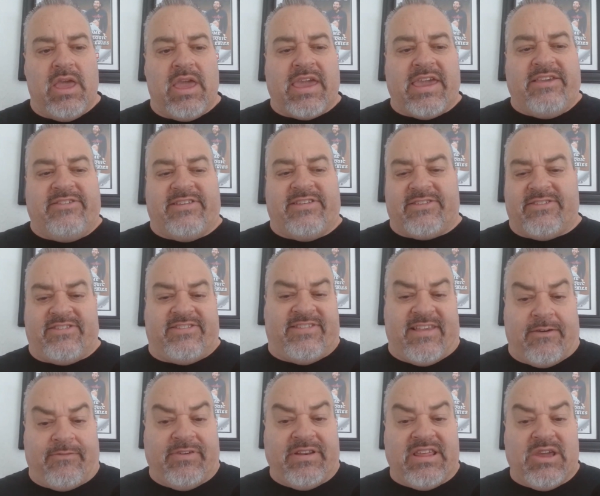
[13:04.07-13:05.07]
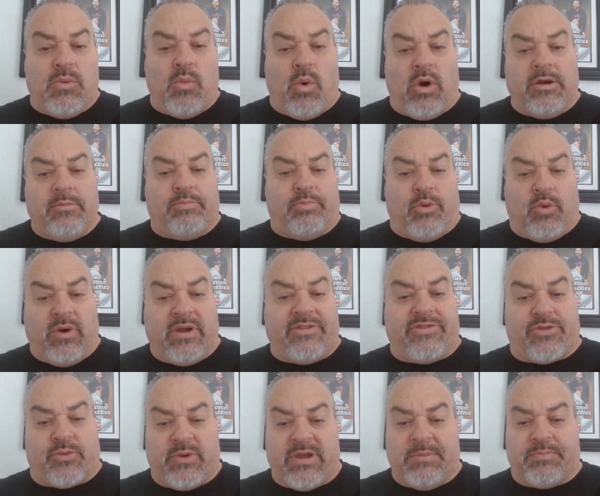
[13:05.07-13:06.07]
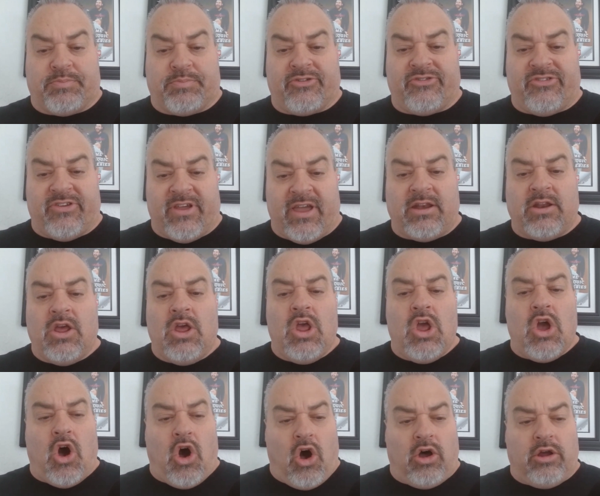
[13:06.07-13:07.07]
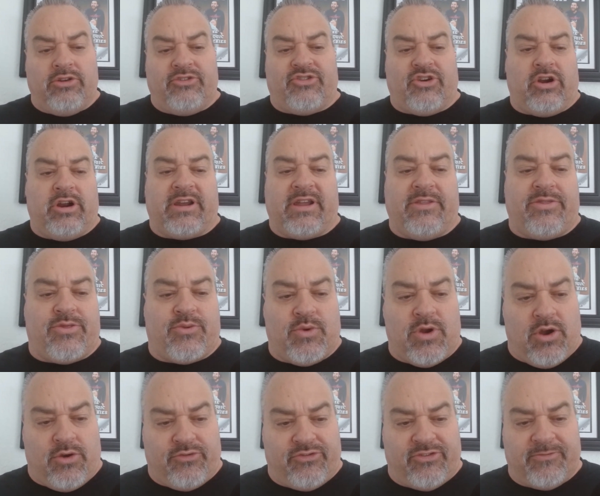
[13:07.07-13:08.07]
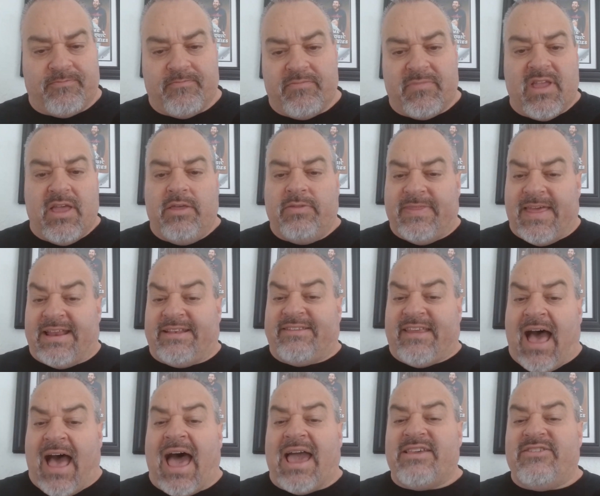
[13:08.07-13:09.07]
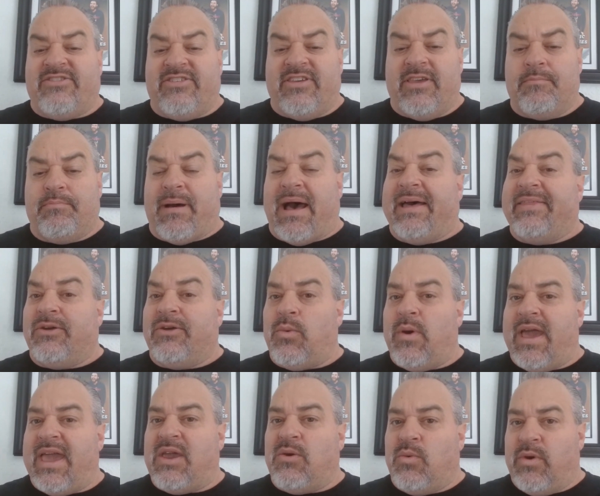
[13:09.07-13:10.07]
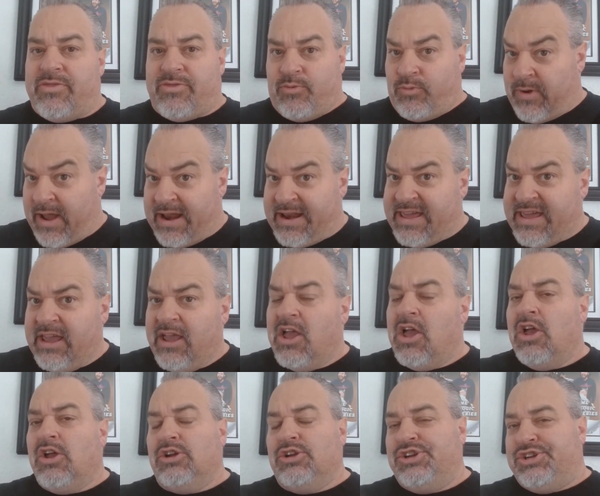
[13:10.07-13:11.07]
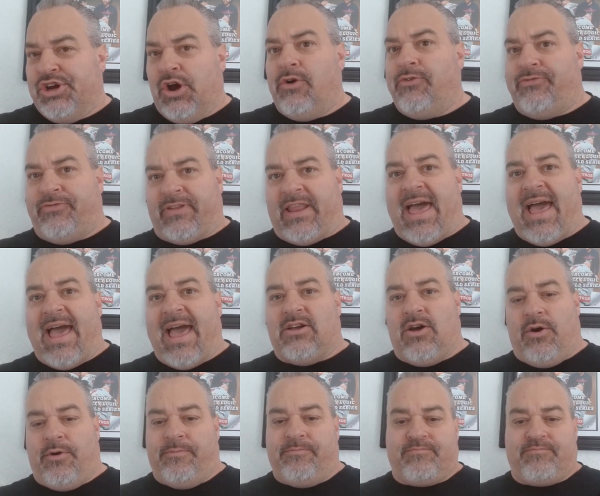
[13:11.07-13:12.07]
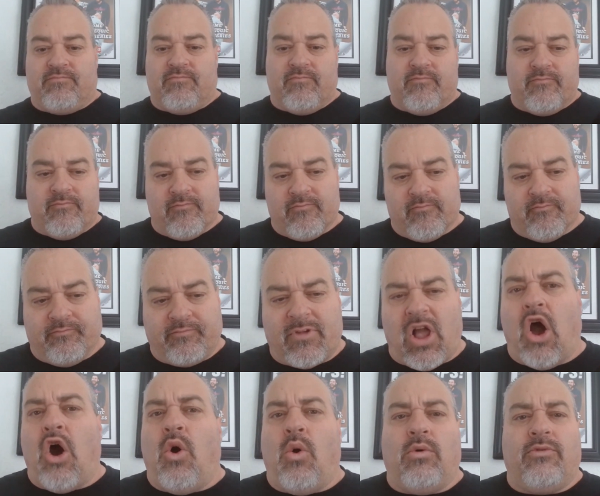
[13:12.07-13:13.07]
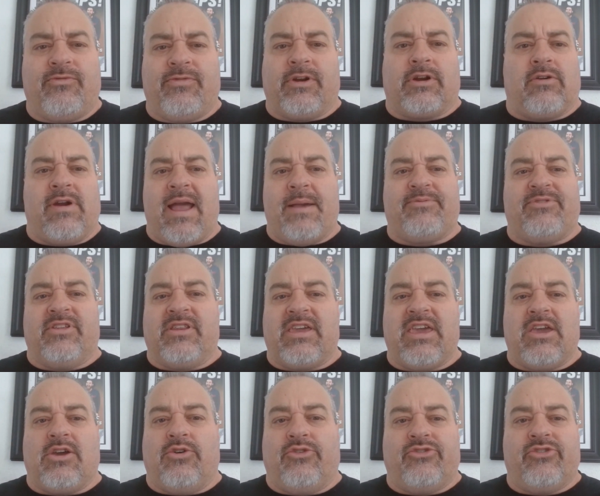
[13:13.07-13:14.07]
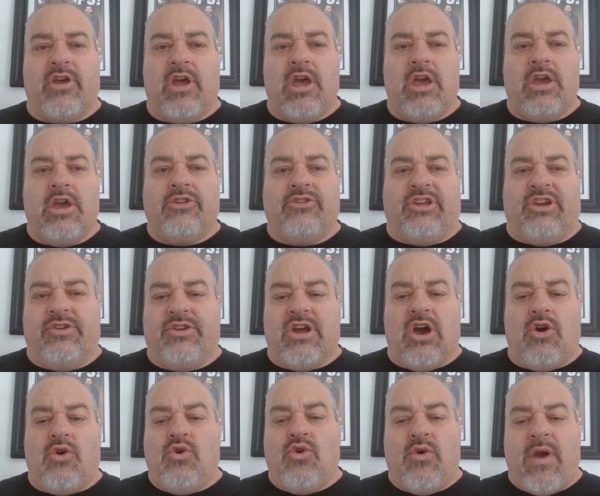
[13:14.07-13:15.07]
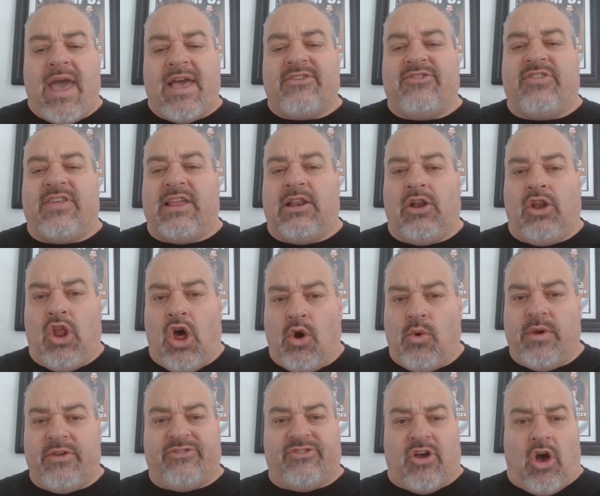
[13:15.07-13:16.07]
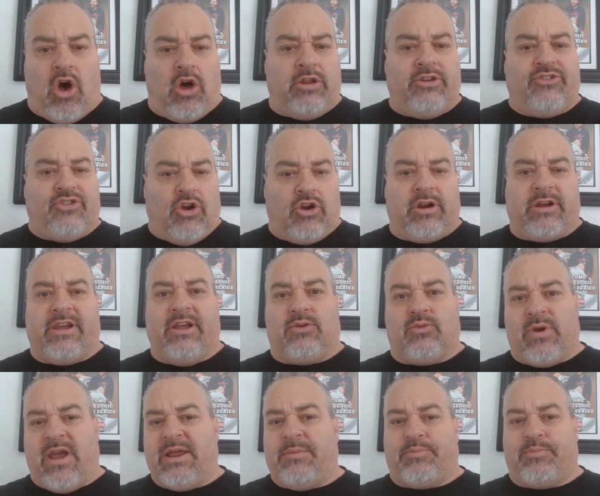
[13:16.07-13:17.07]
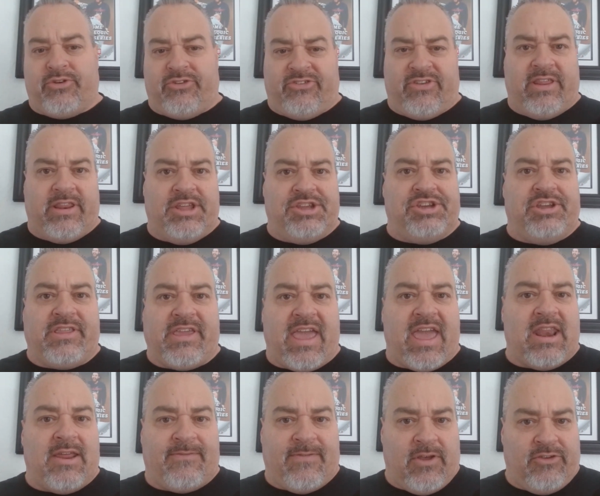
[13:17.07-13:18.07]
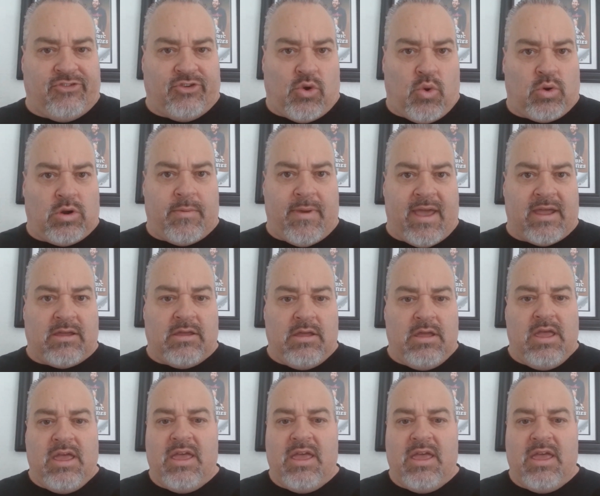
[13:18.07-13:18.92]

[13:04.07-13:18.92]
He's at 71.3% on-target throws. That ties him, by the way, with, ready, Joe Flacco. Oh, for craps and giggles, do you know who has the lowest on-target rate percentage in the NFL as a quarterback?